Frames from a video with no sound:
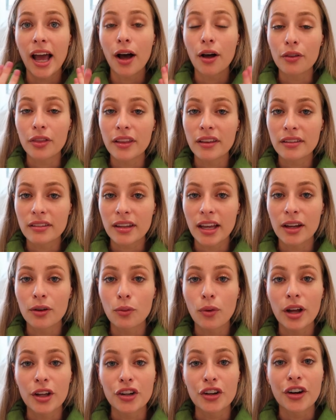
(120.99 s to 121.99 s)
healthy skin
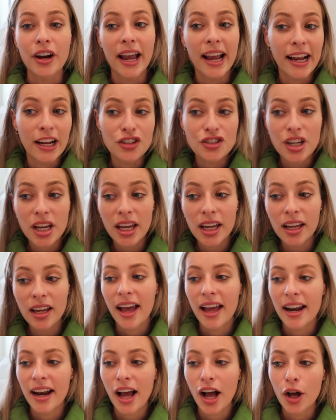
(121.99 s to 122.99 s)
while you're aging.
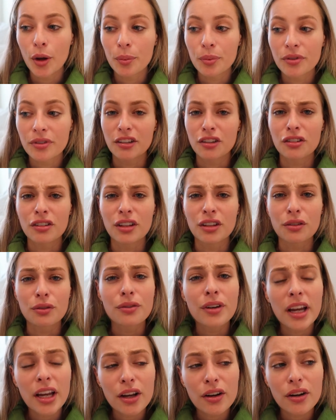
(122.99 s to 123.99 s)
It helps decrease
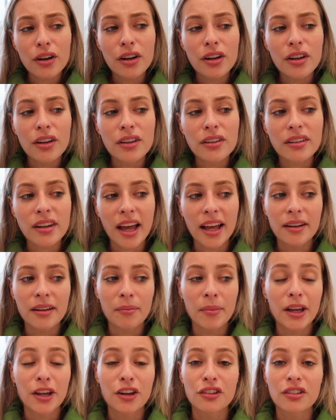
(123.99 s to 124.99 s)
wrinkles and
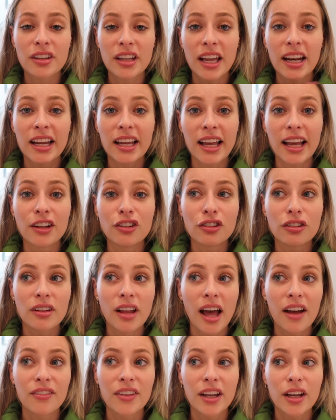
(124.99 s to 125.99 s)
make your skin again just
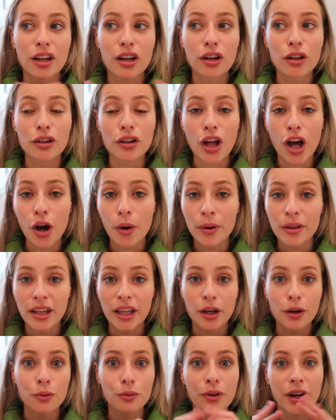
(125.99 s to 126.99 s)
have like a glow and
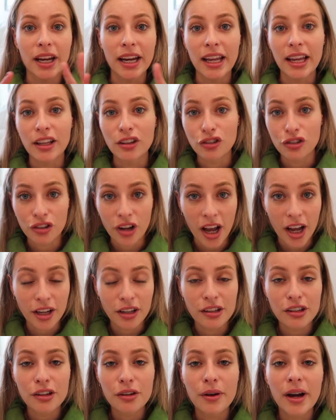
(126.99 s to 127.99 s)
like a radiant
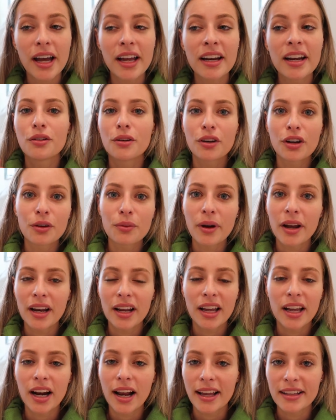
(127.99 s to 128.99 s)
shine to it. So a good way to
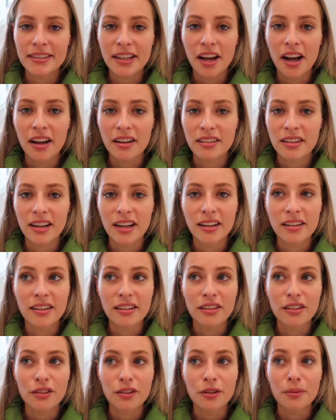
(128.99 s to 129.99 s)
get antioxidants
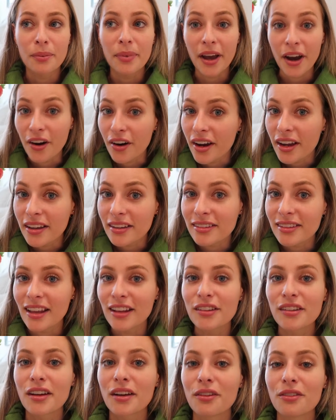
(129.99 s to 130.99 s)
is through berries.
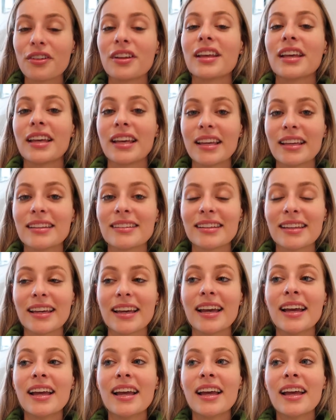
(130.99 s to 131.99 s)
That's like a really
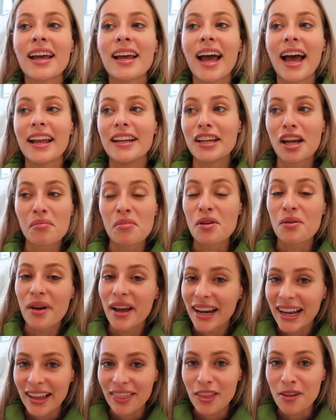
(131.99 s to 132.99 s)
easy and yummy way
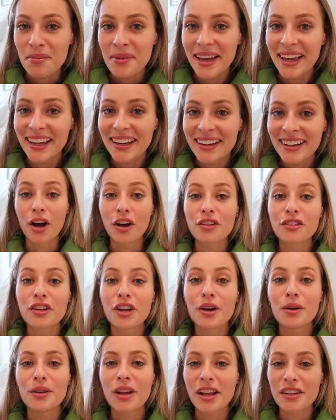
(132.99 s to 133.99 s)
to get them in.
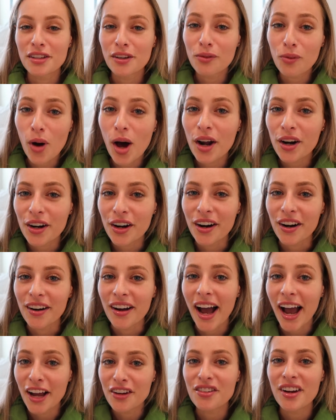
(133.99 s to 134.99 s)
Also, lots of water.
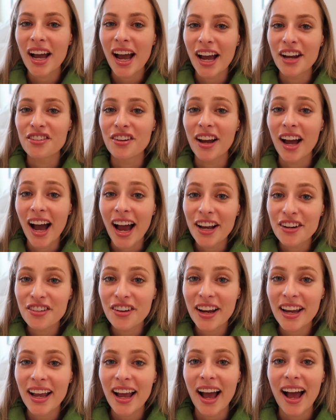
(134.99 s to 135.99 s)
Hydrate, hydrate,
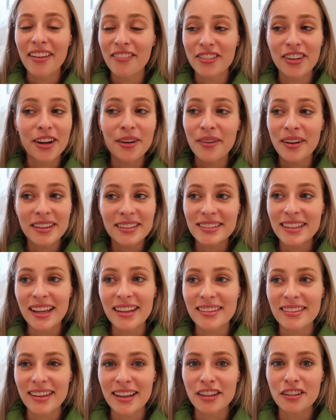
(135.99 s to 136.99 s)
hydrate. Everyone
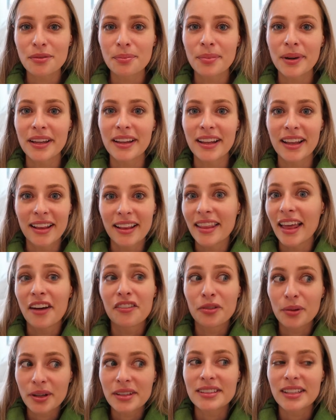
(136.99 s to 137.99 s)
says this, but
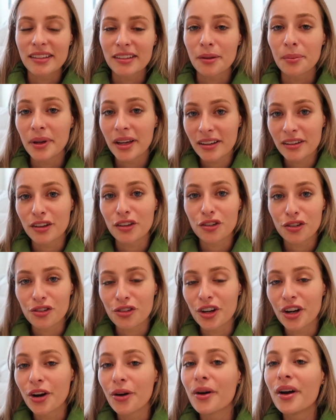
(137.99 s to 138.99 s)
everyone says it because it's
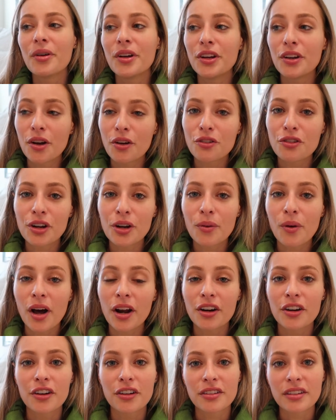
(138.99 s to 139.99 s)
true. When you don't drink
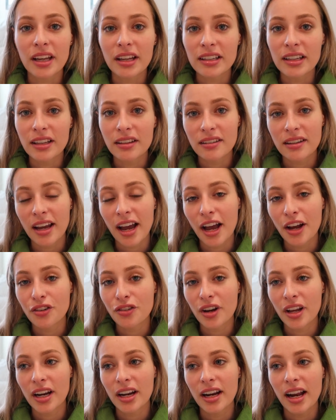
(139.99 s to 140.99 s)
water, your skin gets
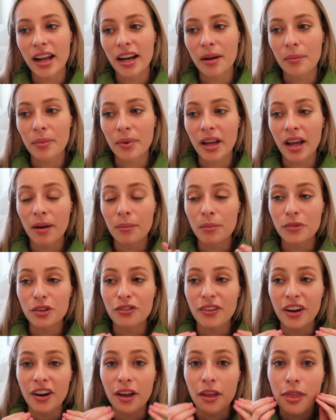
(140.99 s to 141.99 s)
dehydrated and it becomes
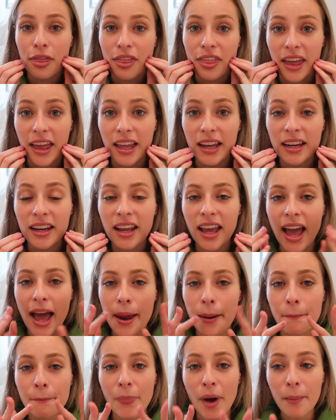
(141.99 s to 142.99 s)
very thin
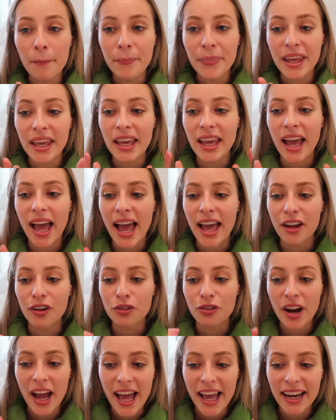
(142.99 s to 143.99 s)
and bumpy
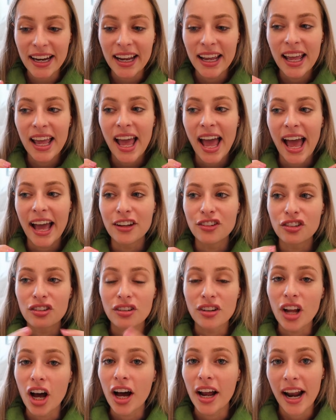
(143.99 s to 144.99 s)
and red and just
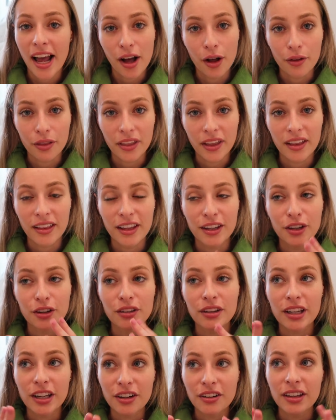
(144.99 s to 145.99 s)
not healthy. Like,
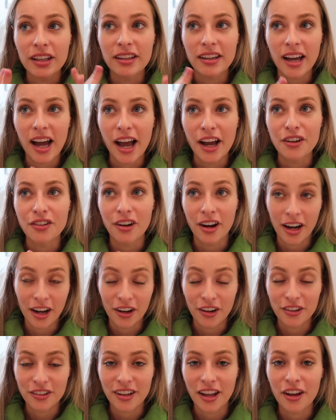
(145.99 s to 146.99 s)
you're literally dehydrating
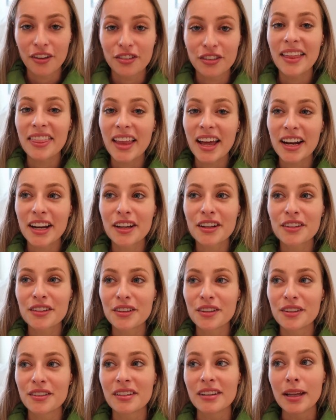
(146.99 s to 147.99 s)
yourself. And that
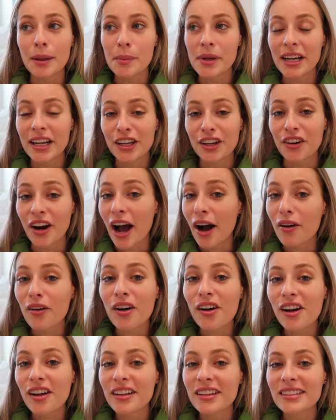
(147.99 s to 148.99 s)
includes limiting your
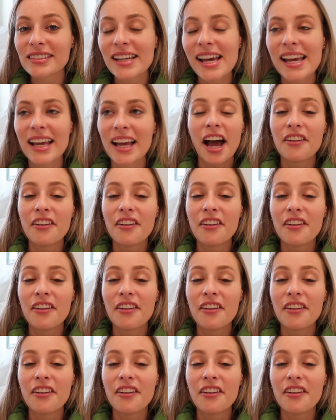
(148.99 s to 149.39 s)
alcohol intake.